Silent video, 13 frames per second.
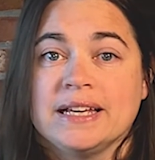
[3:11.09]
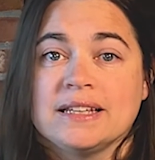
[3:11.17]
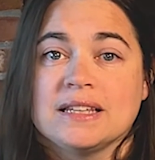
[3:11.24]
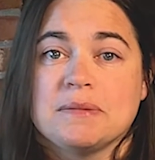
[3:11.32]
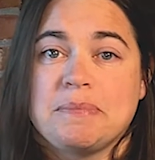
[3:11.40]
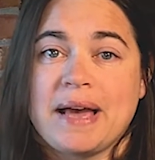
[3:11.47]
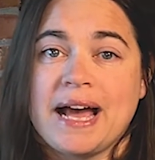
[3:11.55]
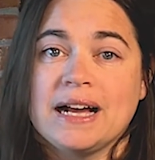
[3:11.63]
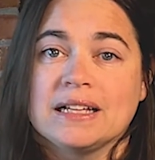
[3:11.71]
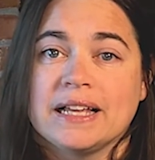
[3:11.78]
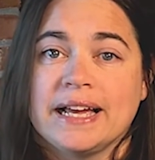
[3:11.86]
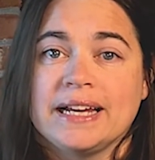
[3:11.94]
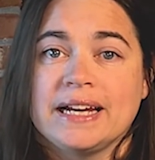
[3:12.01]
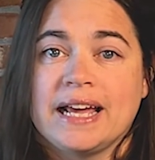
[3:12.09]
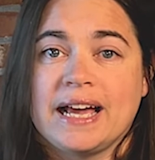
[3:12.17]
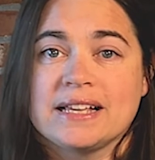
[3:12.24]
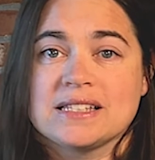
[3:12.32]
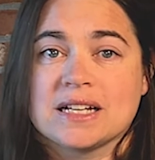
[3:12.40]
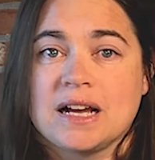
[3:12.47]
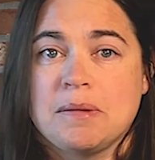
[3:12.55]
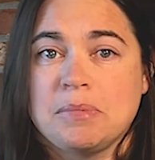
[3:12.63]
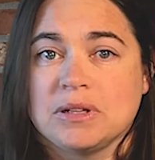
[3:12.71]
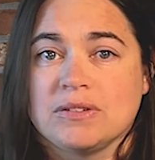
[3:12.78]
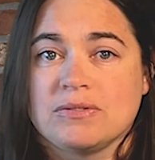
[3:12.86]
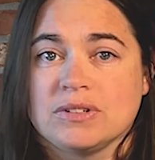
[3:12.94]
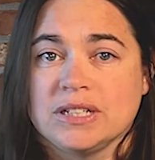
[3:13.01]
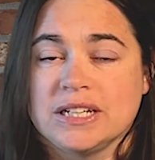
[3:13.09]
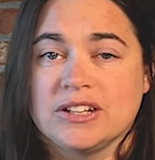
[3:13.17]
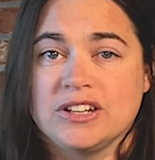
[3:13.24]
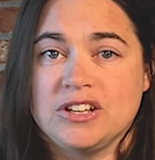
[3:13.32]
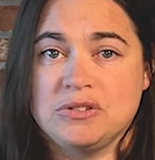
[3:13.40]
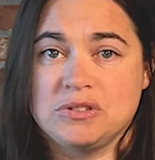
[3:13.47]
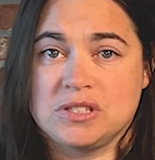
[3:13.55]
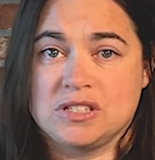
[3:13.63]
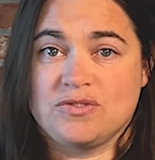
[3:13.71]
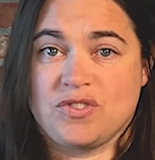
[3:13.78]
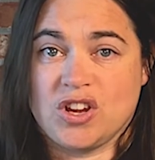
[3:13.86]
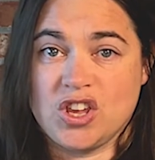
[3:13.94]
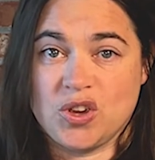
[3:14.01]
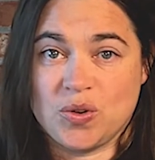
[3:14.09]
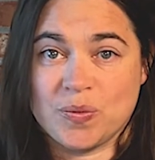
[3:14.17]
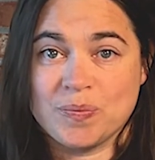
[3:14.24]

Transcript: The backlight has a couple of really good uses for you.